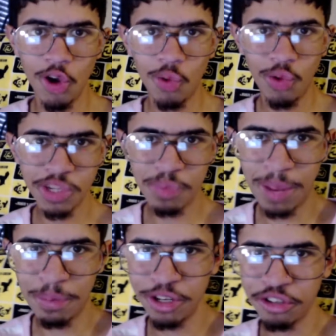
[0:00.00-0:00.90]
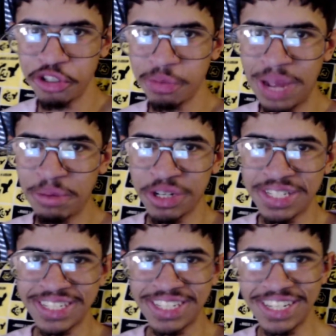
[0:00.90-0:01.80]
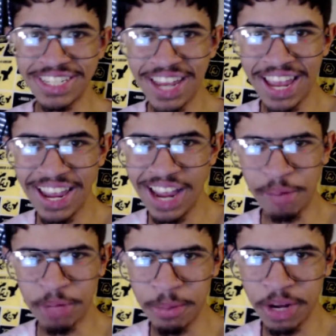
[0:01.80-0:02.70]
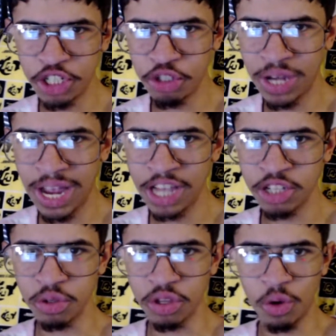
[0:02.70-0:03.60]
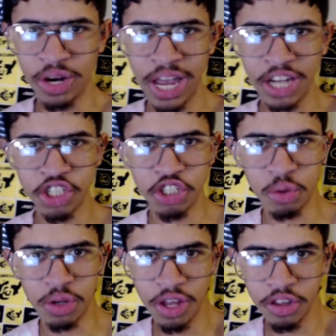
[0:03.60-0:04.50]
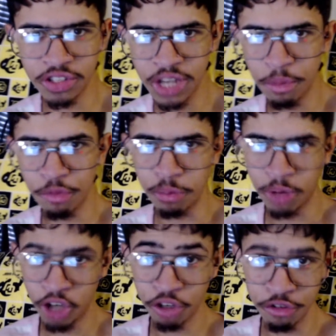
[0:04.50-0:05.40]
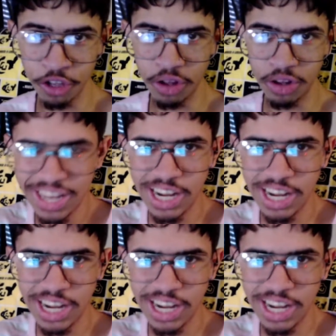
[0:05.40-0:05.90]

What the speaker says: What's poppin' YouTube? I'm Chris, and today I'm coming at you guys with a reaction to another segment from Dr. Phil.